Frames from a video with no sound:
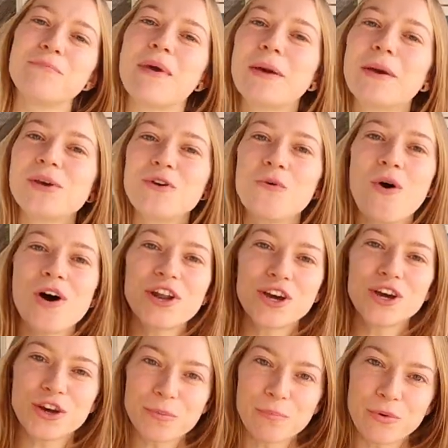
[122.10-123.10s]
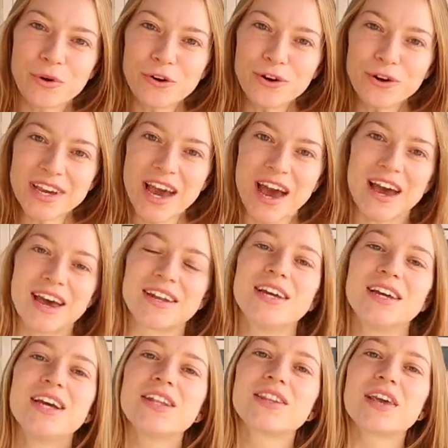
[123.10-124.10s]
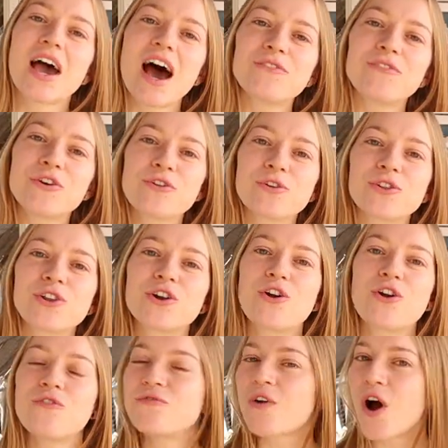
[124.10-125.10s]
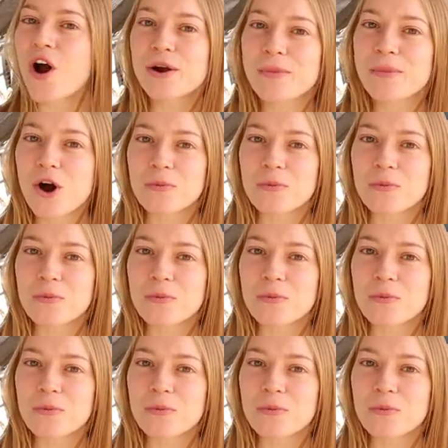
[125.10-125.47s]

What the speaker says: maybe you want a good broody hen to have your little farm